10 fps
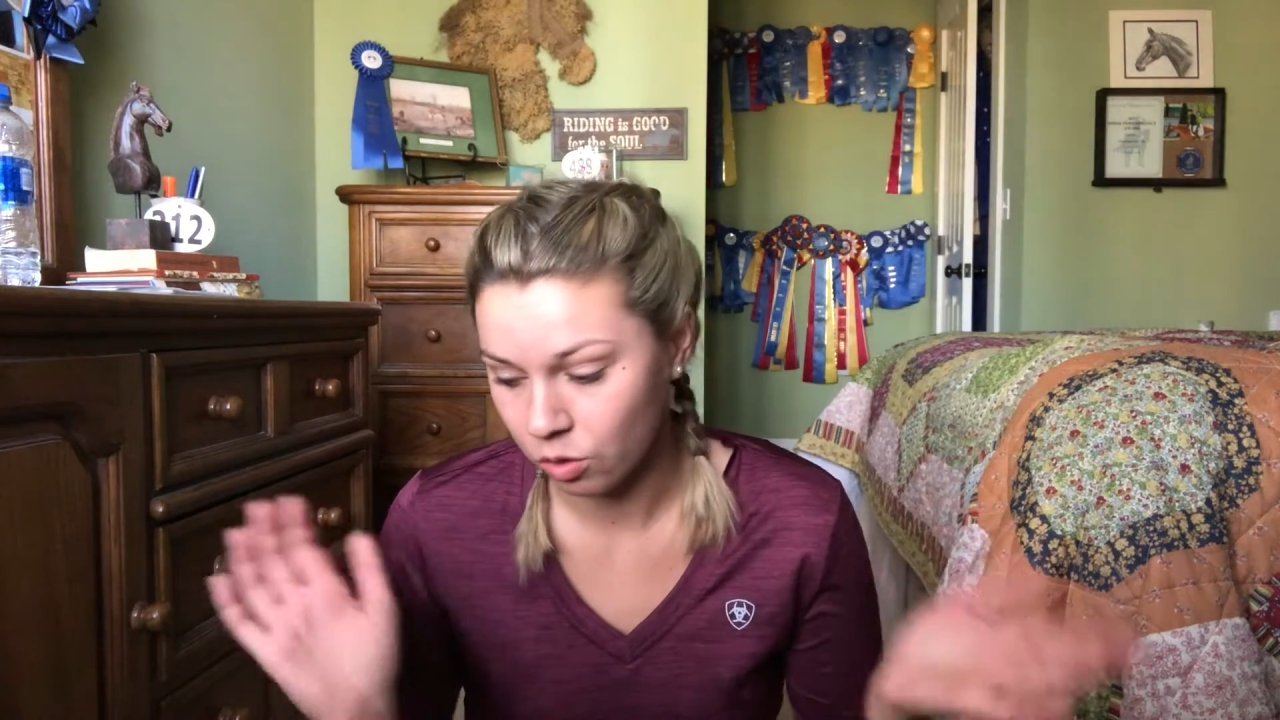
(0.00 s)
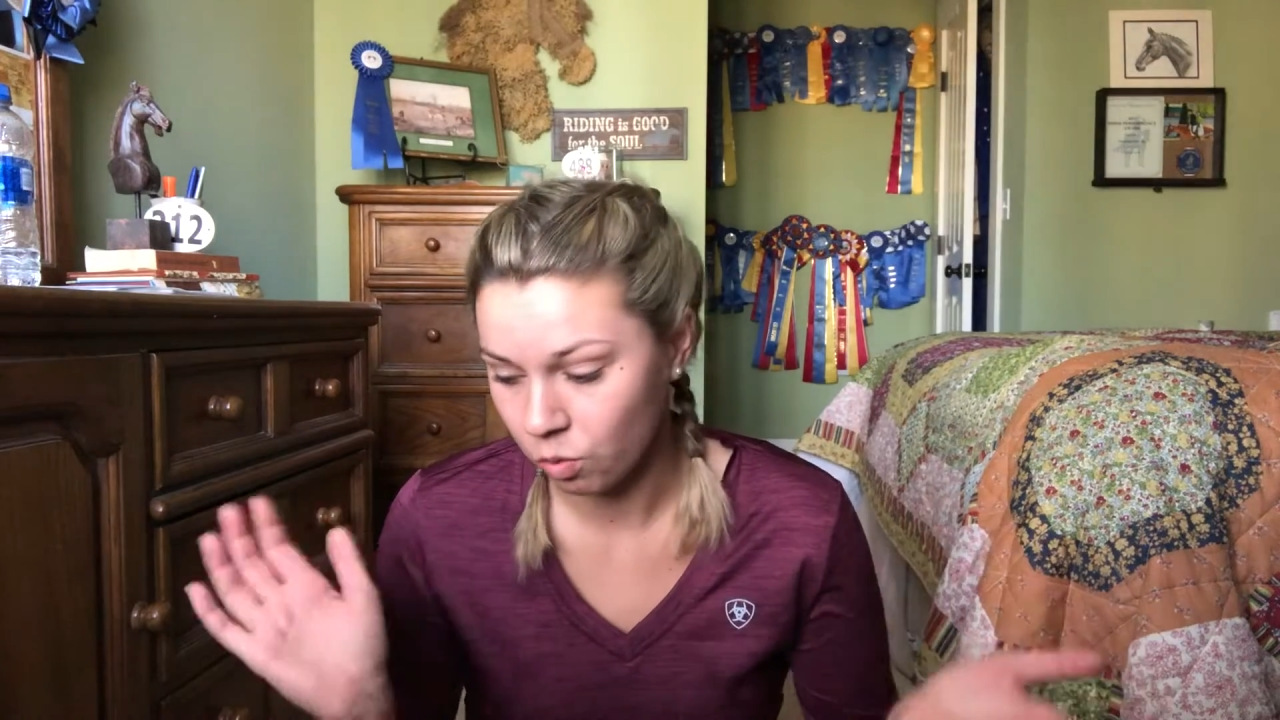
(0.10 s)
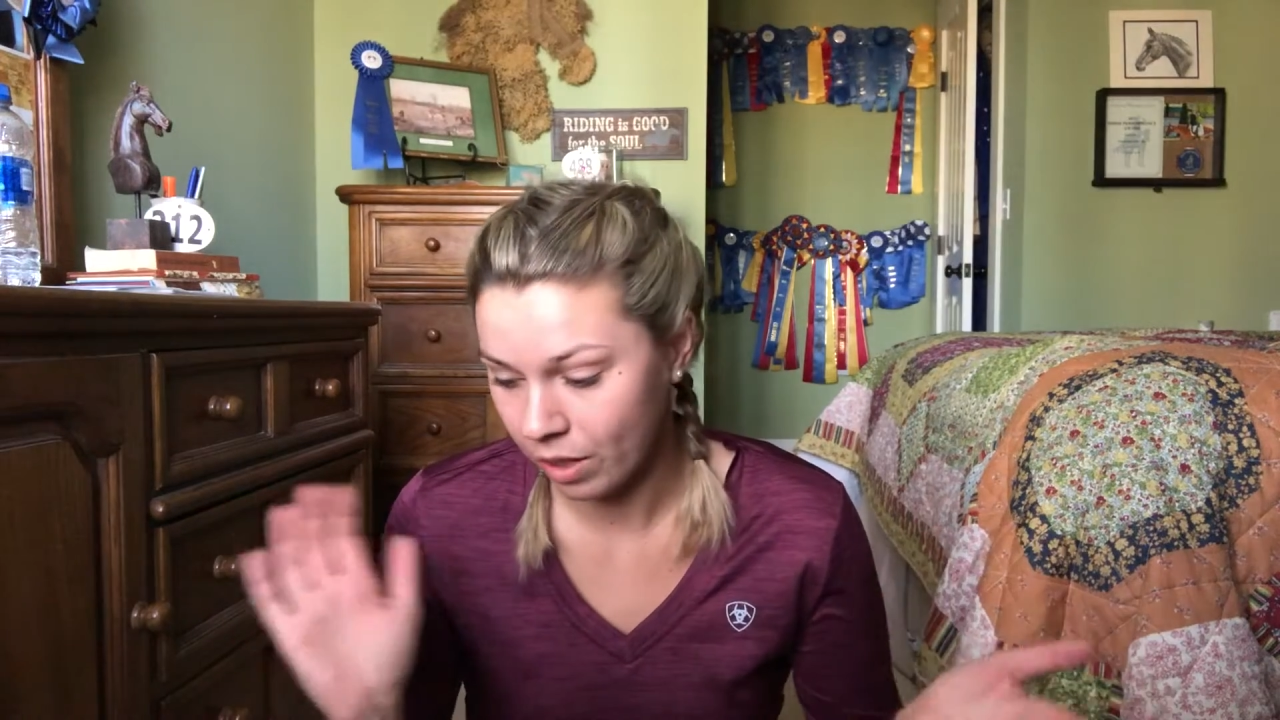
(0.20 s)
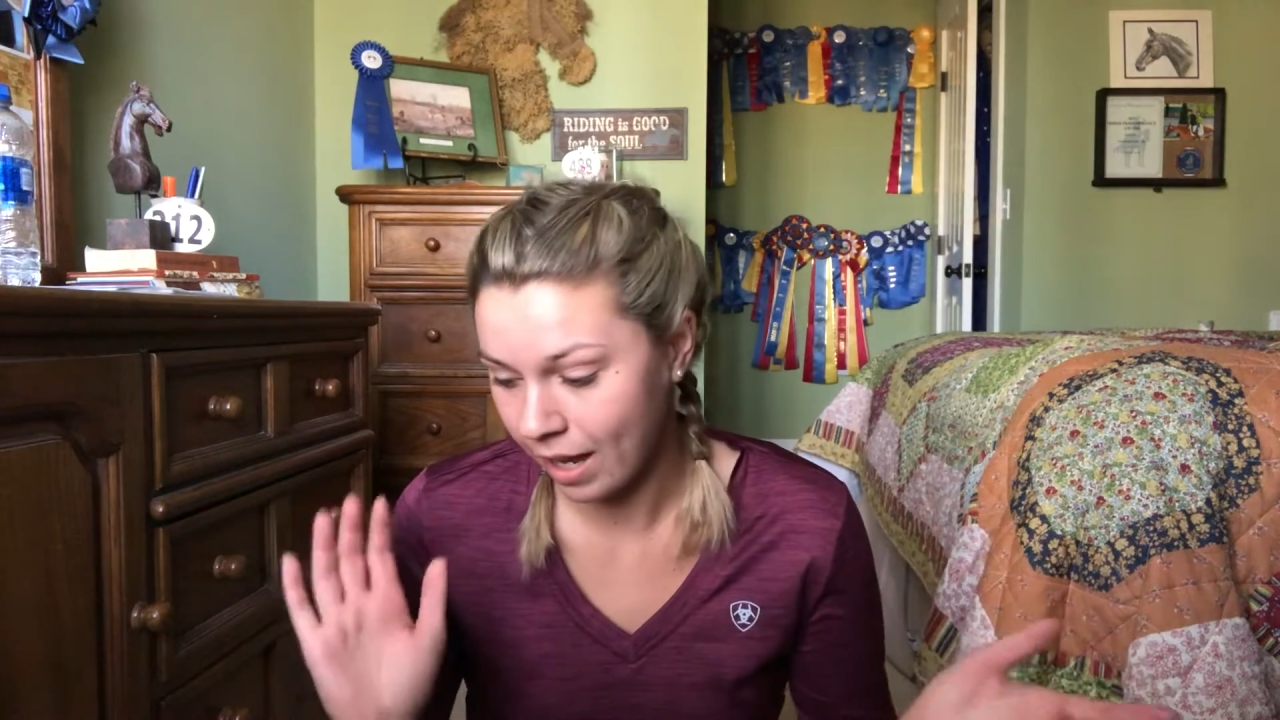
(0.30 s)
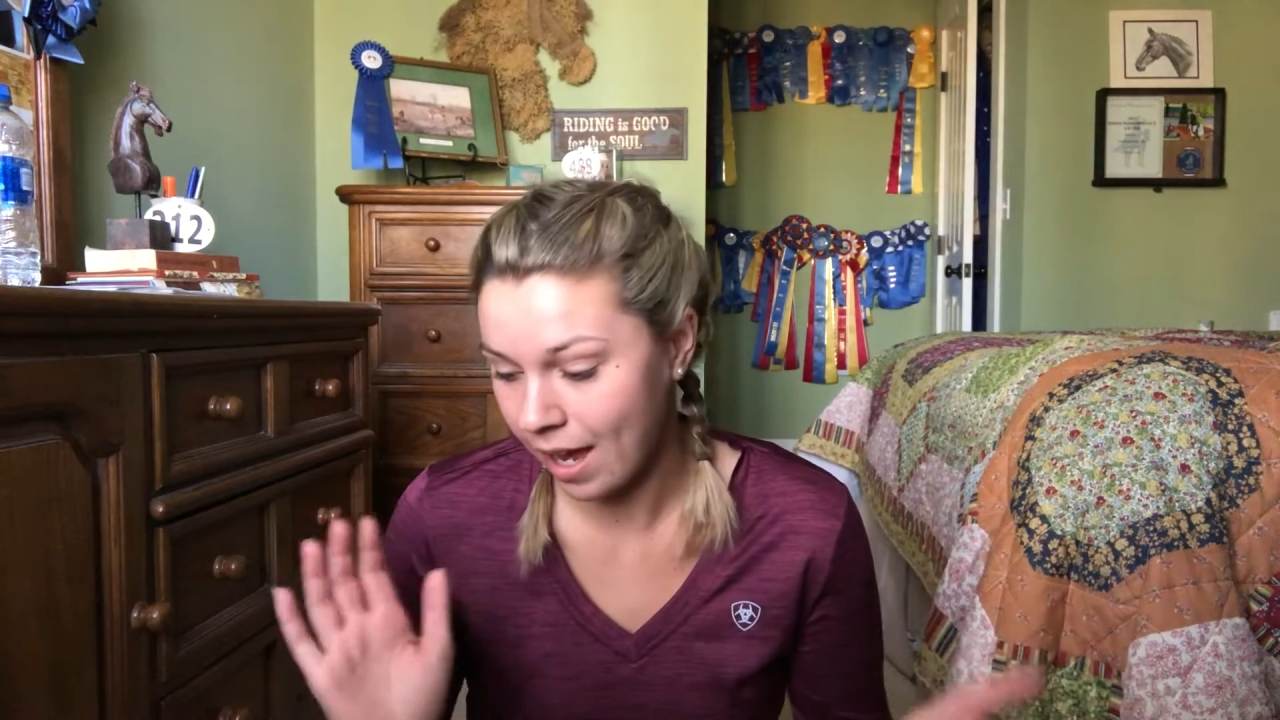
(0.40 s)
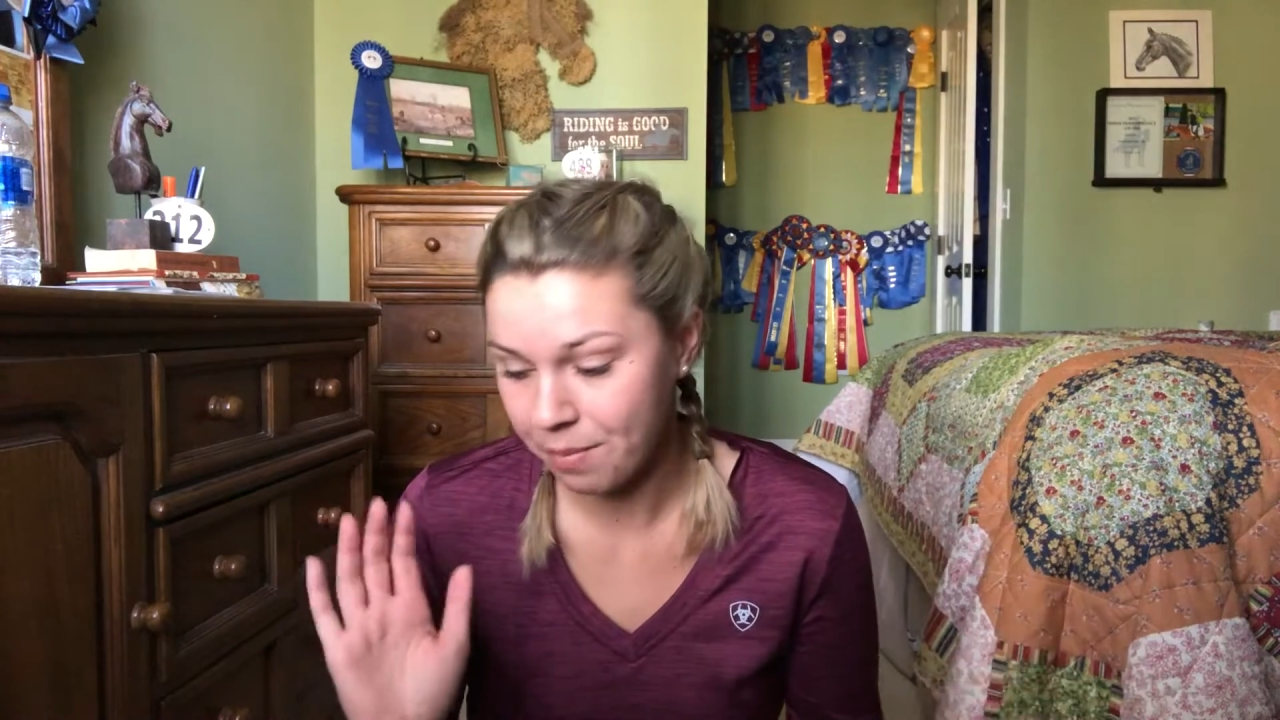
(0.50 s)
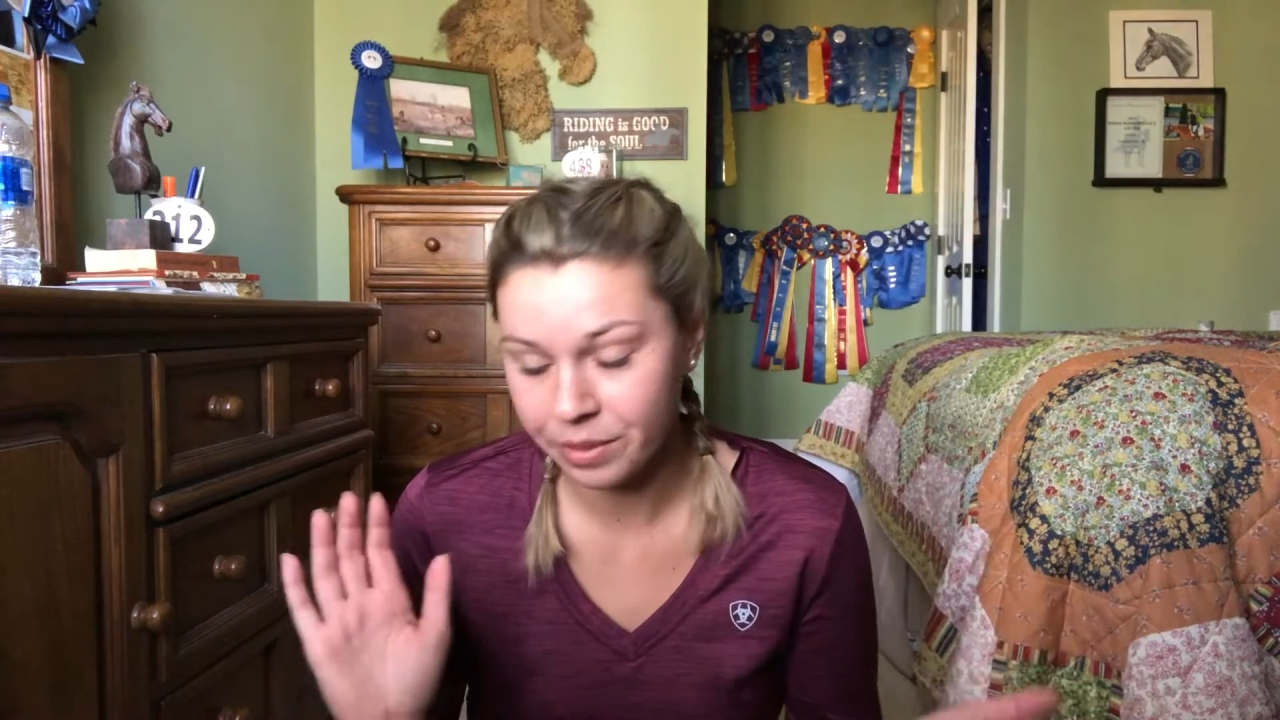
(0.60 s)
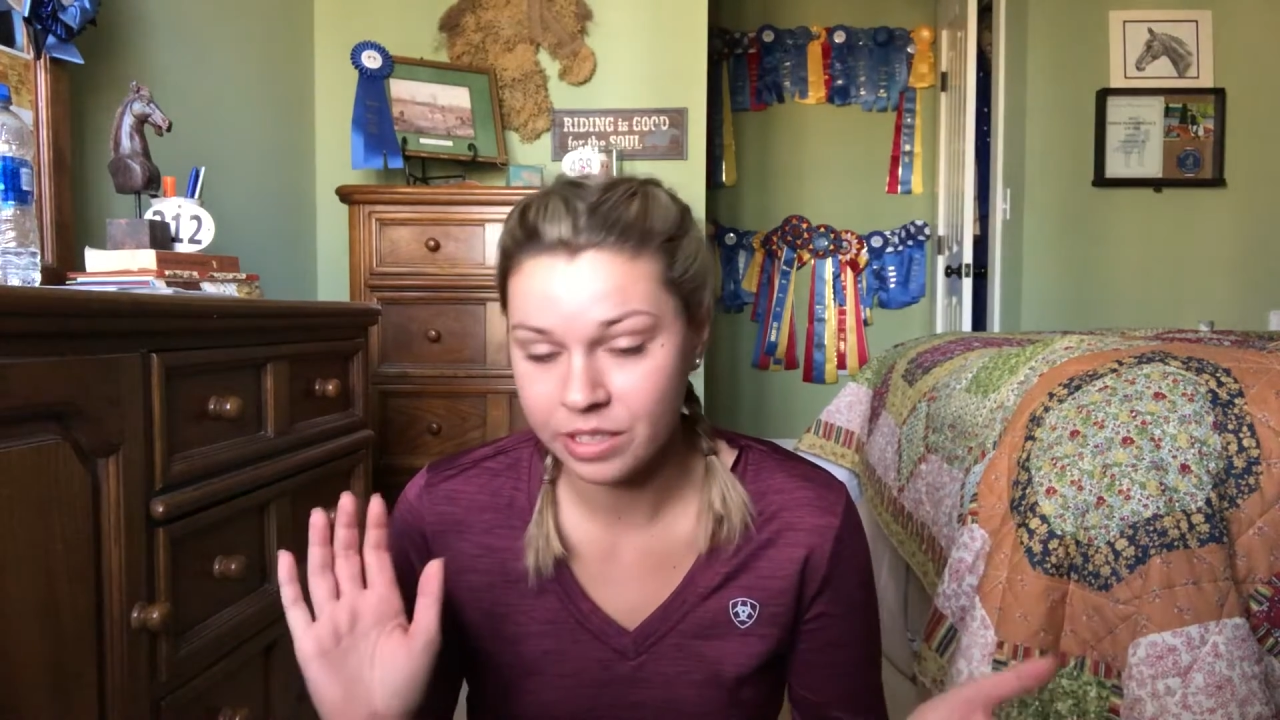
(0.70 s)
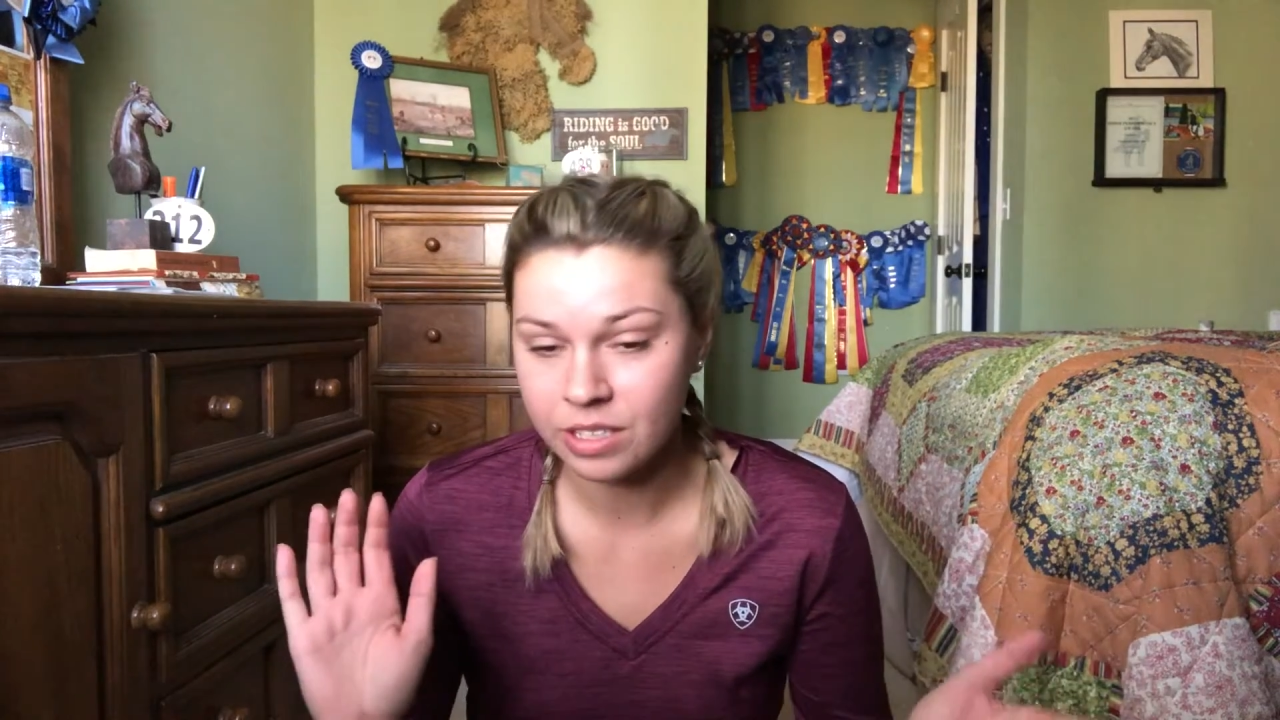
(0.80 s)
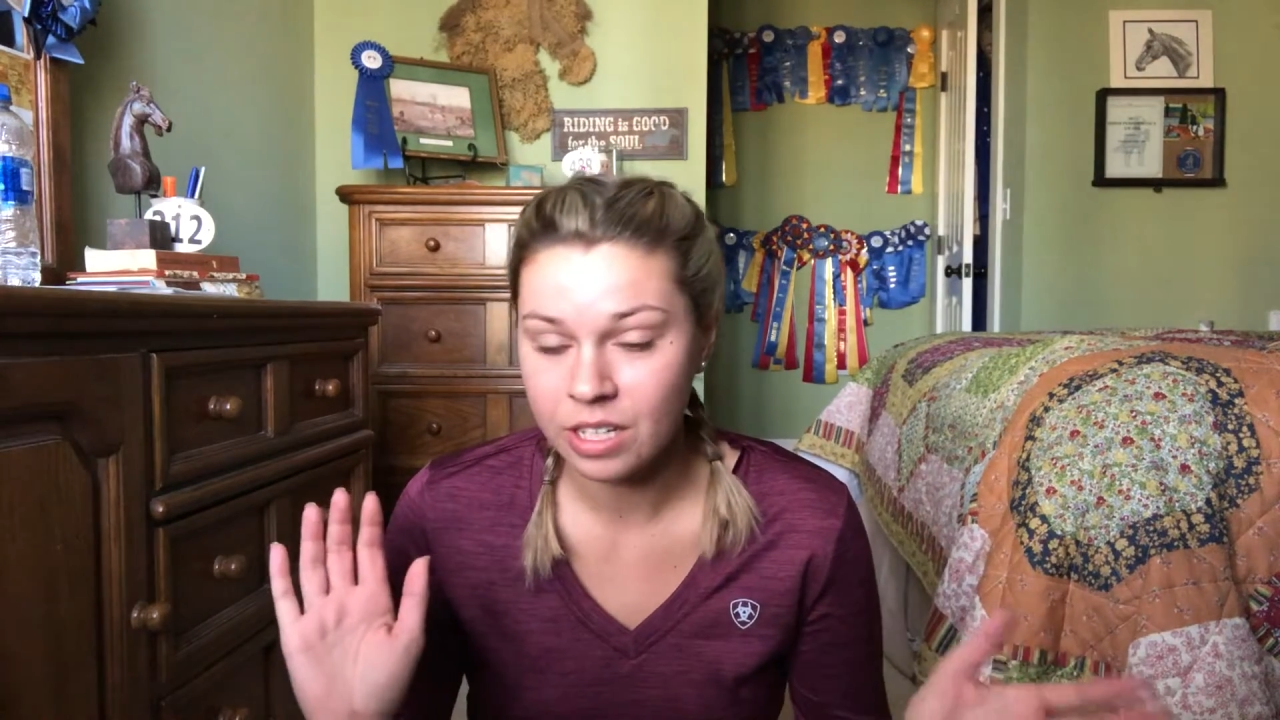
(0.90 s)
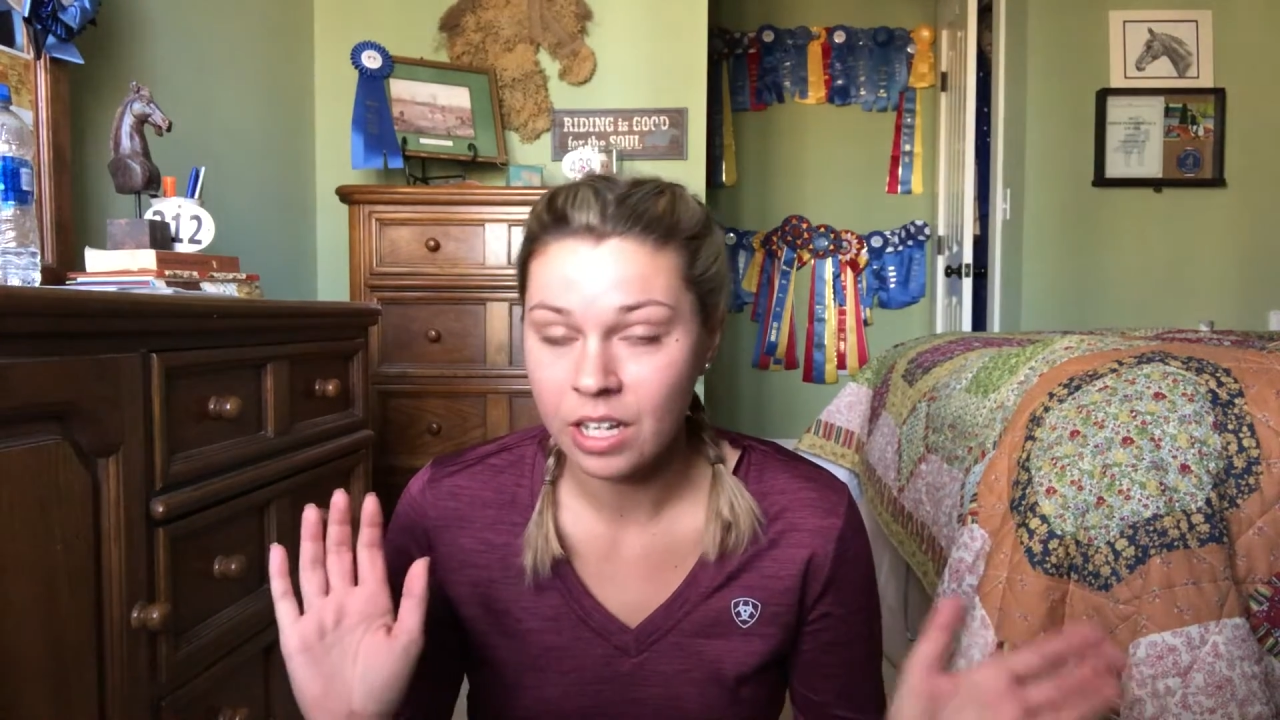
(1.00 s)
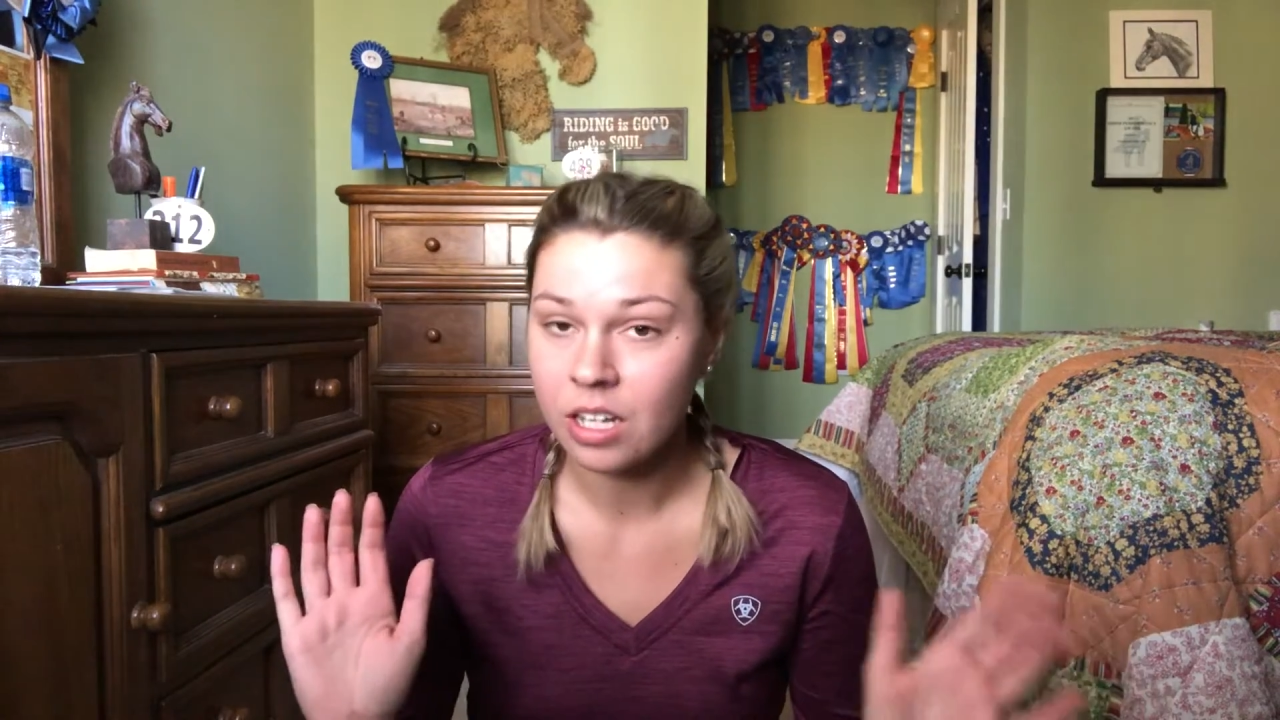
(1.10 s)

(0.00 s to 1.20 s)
what happened